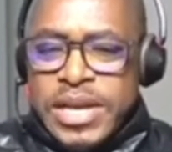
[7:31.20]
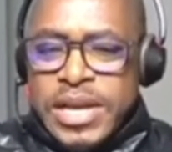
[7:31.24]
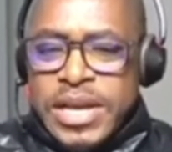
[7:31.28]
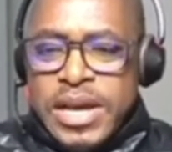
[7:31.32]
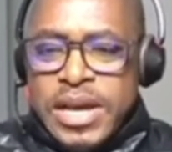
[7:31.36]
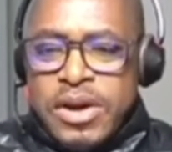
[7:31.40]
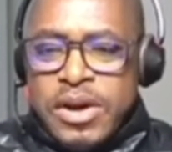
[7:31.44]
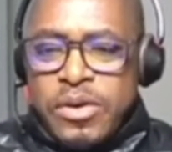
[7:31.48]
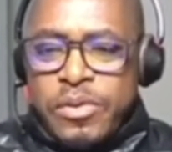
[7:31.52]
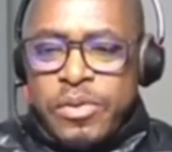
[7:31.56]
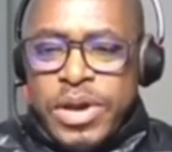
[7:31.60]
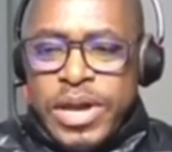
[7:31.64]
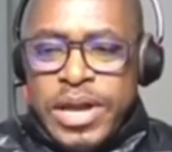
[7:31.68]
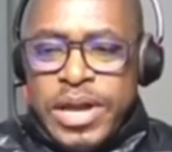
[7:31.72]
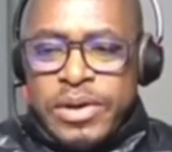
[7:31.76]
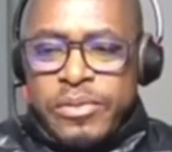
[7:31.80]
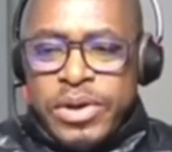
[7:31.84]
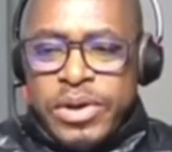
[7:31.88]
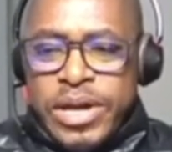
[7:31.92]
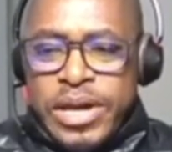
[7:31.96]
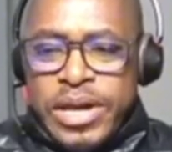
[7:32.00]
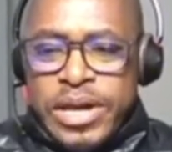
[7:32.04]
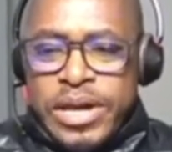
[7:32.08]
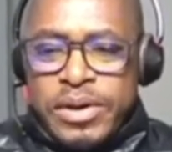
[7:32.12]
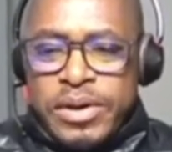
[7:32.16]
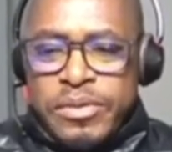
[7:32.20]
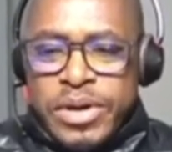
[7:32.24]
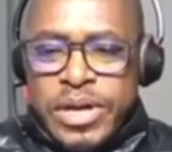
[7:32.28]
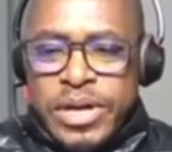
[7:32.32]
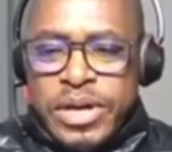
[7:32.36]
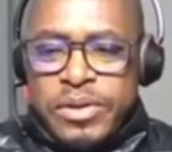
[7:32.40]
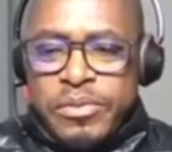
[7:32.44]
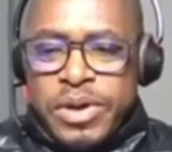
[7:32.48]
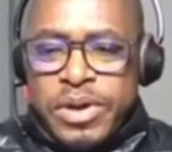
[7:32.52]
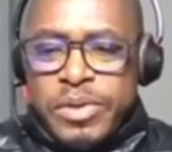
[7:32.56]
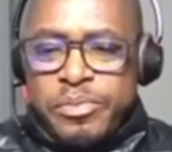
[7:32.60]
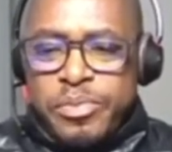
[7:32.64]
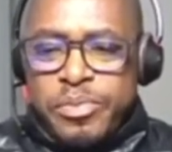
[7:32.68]
were
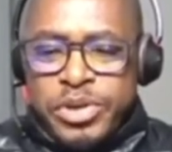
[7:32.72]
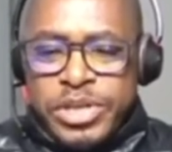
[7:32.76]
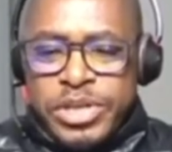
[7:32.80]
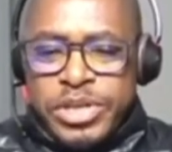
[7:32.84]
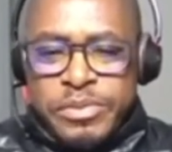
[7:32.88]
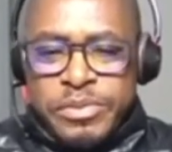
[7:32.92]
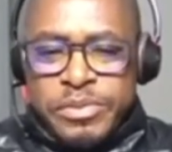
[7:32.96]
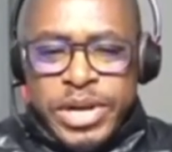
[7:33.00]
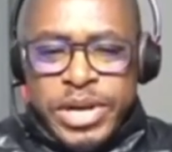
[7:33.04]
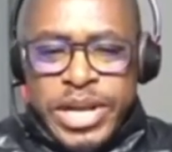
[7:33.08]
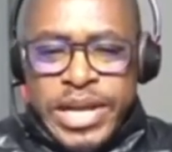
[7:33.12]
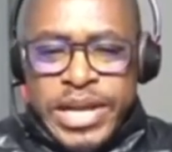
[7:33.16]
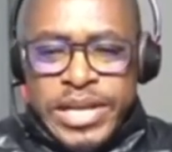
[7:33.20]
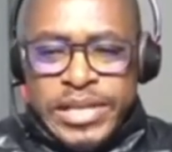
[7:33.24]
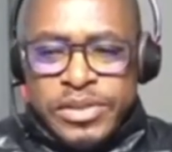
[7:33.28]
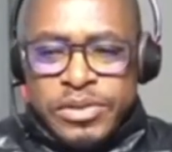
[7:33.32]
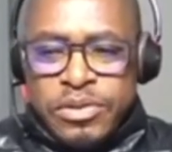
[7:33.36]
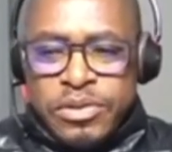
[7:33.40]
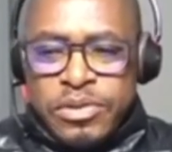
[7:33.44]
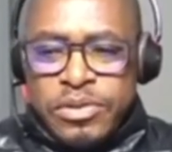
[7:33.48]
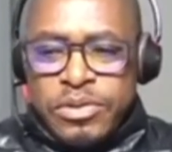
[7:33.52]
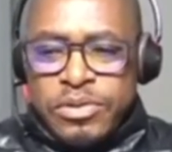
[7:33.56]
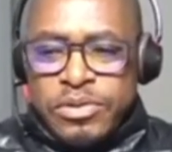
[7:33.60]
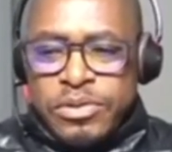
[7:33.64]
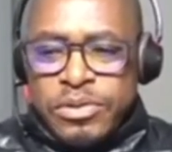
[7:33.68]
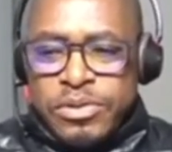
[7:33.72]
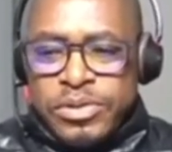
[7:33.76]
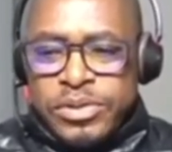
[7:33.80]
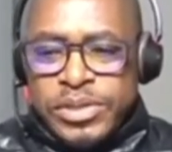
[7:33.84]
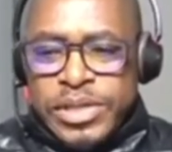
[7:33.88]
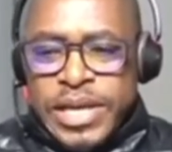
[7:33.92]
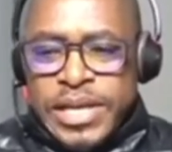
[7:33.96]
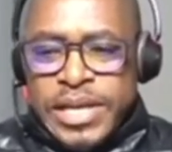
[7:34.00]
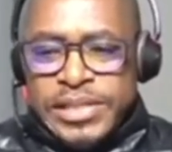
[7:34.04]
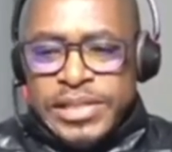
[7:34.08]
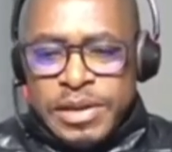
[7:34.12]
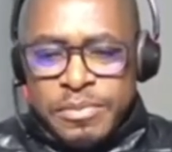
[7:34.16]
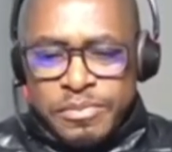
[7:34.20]
put in place, or those
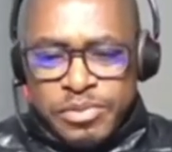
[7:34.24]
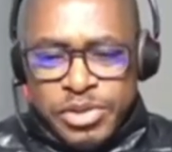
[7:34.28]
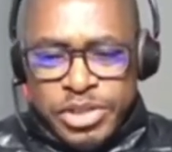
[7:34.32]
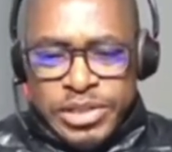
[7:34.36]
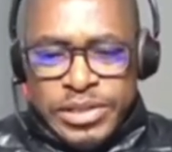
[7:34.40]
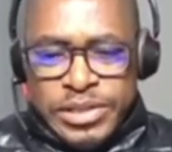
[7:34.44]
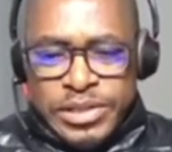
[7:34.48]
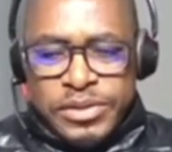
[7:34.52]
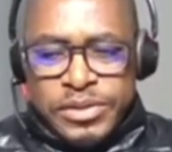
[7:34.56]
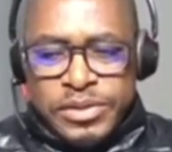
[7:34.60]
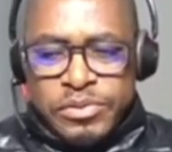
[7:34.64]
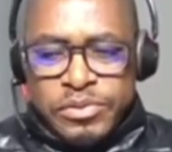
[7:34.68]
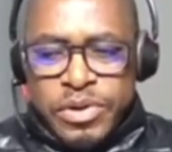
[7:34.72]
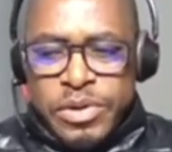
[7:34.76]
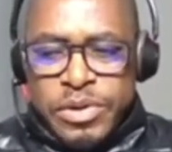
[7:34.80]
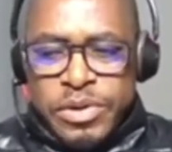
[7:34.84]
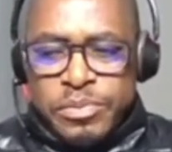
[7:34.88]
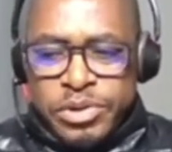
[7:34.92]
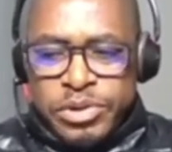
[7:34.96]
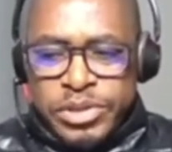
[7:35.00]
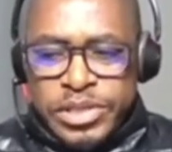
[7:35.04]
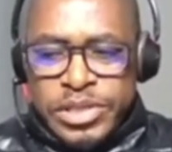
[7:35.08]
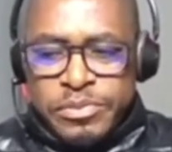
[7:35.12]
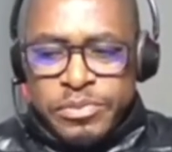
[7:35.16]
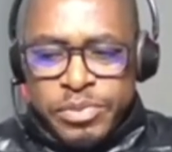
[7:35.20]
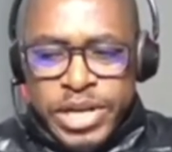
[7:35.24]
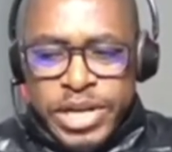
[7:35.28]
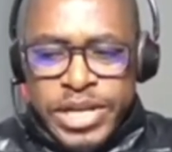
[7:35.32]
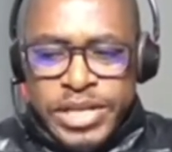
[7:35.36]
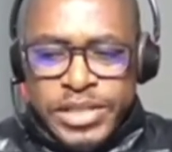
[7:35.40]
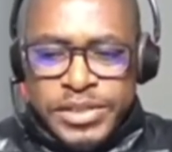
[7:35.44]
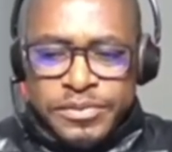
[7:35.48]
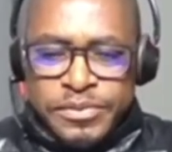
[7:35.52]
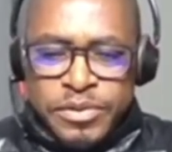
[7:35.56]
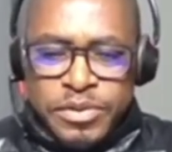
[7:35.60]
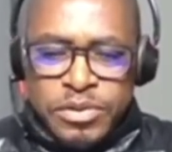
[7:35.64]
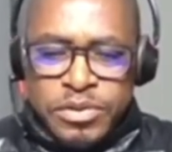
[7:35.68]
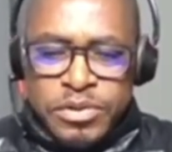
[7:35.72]
exemptions were put in
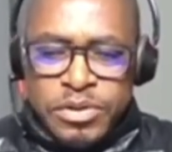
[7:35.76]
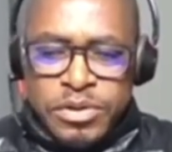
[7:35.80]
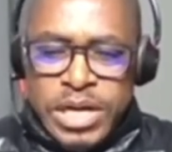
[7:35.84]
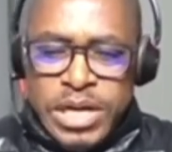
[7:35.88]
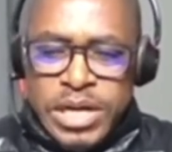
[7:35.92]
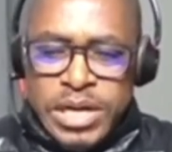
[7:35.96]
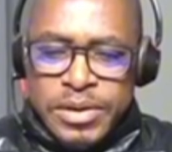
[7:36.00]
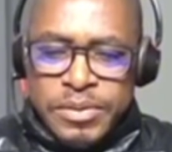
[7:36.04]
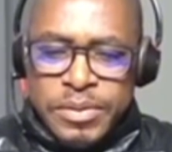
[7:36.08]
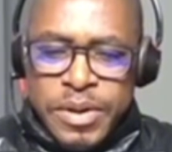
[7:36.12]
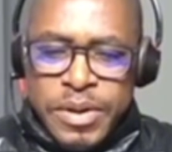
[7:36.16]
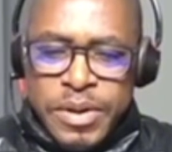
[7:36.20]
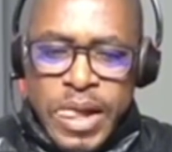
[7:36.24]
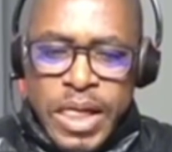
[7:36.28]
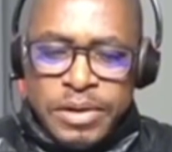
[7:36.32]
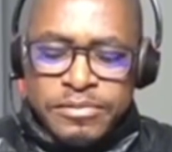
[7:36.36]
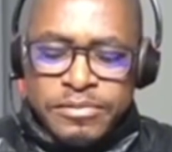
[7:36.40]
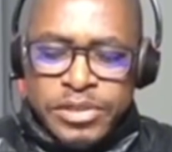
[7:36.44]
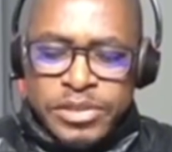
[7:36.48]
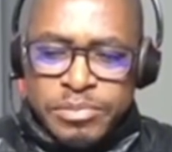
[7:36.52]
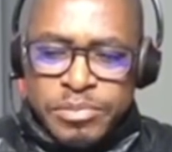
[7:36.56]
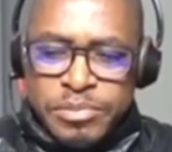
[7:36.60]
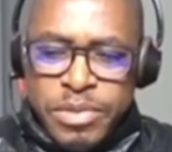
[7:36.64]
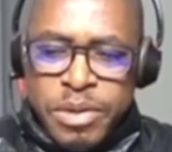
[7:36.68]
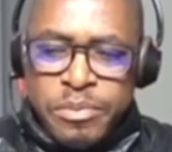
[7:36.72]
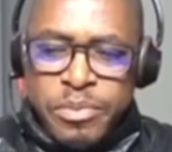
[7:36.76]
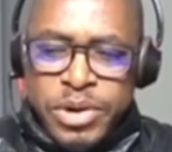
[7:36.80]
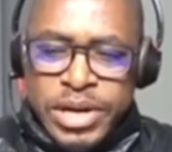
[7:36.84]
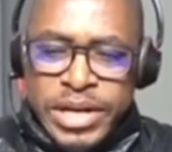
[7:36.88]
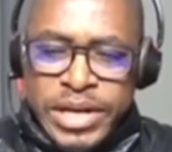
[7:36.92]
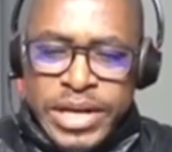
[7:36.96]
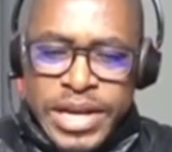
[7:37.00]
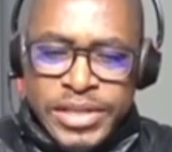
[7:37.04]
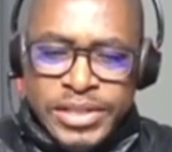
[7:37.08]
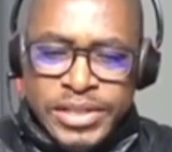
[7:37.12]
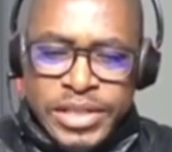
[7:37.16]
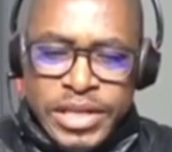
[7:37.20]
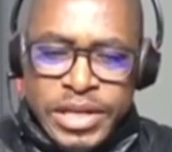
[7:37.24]
place for Zimbabwean
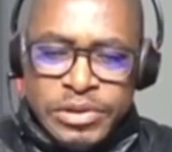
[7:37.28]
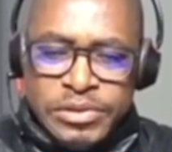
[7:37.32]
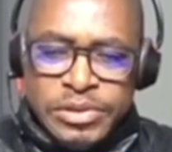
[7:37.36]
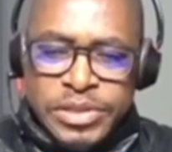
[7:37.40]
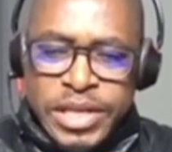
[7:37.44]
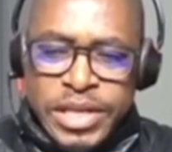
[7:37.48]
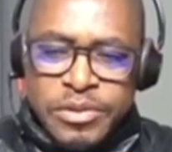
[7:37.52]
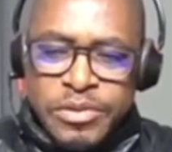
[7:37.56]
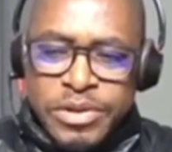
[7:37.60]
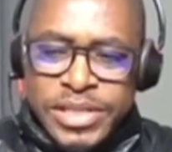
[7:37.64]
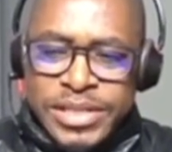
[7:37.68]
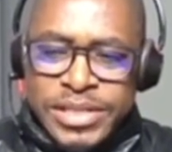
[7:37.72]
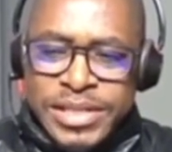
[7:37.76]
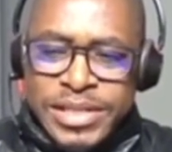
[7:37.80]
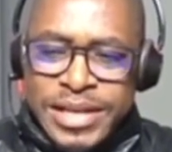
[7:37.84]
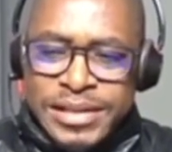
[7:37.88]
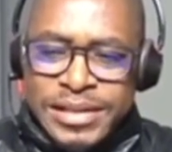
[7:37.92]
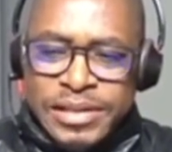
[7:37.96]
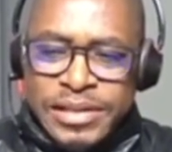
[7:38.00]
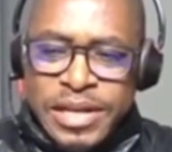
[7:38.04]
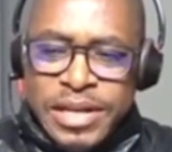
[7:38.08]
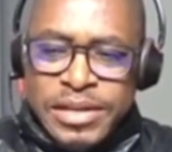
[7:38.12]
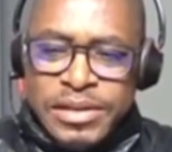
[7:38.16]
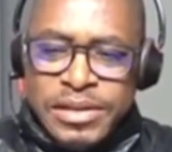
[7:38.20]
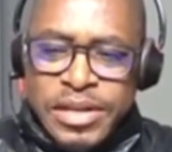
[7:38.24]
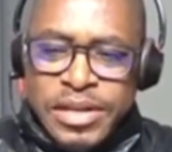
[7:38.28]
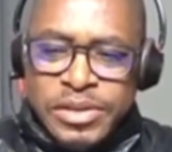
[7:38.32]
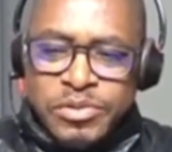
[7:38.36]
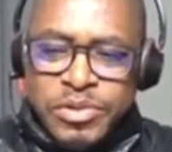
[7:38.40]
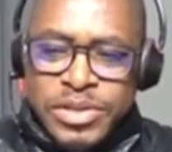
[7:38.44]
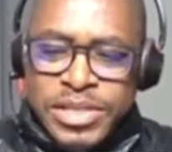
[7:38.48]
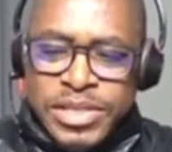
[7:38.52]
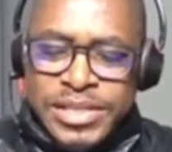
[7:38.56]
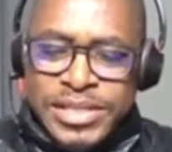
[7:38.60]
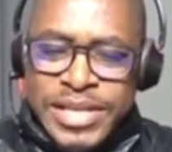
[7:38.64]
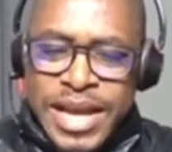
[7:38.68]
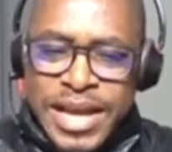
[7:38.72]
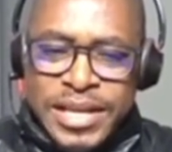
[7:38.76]
nationals, it
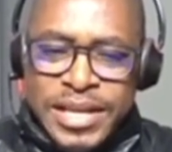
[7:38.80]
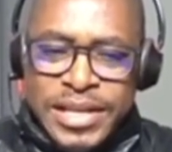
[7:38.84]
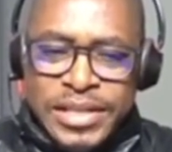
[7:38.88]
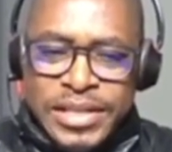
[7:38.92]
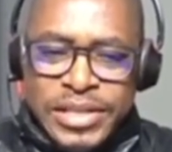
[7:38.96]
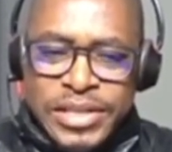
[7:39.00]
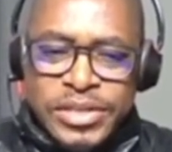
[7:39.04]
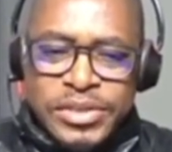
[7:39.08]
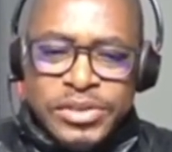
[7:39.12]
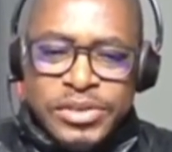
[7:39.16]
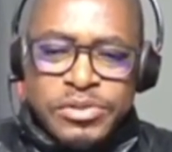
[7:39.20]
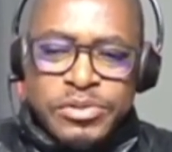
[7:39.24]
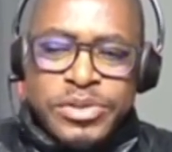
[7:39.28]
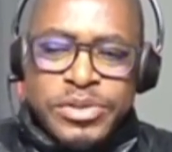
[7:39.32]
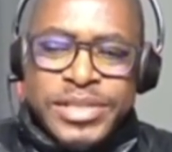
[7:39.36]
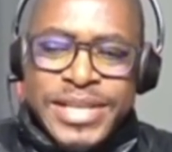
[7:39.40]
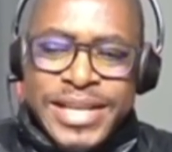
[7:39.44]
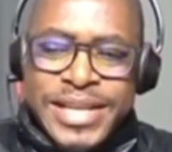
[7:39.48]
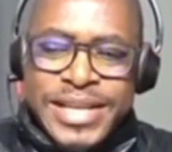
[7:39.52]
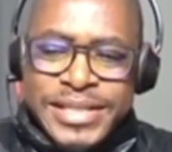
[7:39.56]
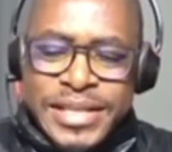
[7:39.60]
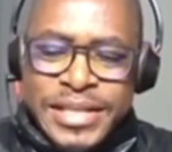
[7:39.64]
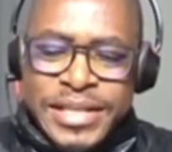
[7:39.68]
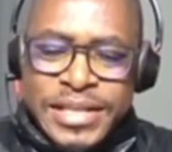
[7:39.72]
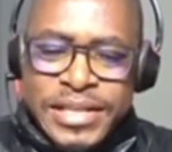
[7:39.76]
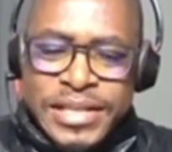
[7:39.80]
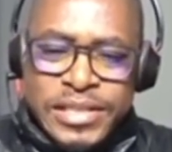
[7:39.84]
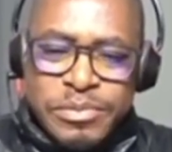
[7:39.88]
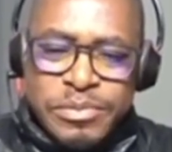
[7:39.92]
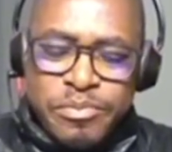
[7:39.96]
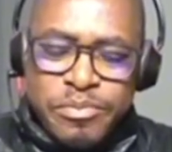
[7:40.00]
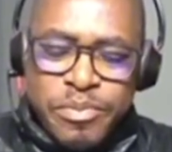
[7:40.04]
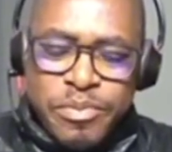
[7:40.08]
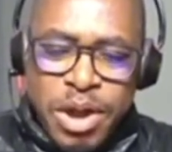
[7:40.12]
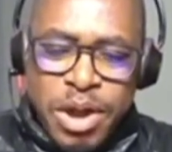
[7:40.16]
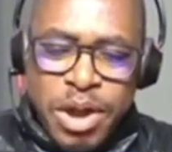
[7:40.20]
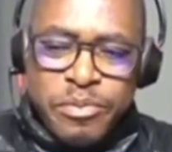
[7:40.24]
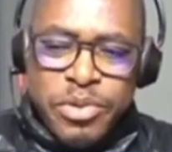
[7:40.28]
was targeted to certain
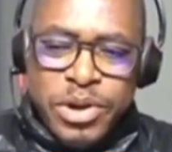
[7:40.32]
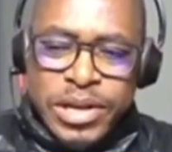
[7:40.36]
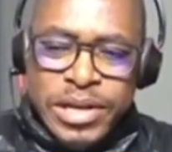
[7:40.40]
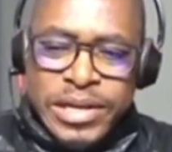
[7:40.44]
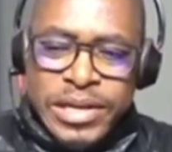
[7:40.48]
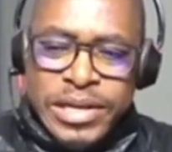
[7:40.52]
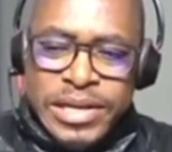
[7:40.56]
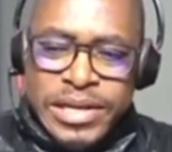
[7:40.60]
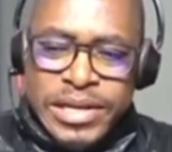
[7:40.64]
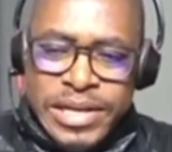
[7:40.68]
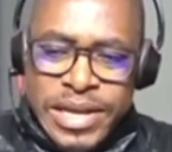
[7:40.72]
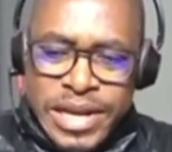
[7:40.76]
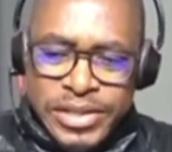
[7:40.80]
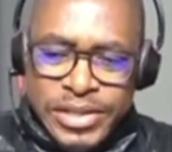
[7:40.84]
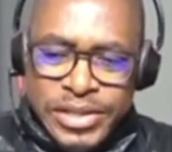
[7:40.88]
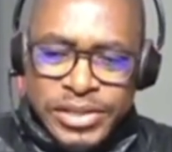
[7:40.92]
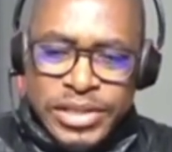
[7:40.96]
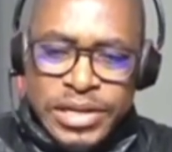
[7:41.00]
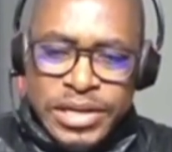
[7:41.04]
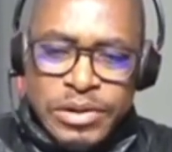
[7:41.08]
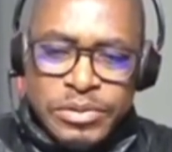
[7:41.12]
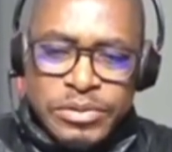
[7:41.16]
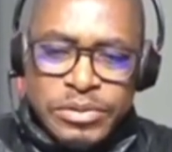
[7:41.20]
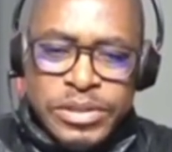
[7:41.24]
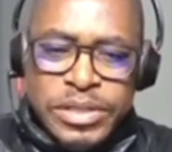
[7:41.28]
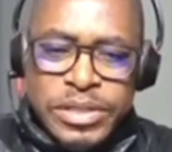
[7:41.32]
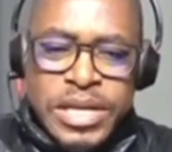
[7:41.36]
Zimbabwean nationals.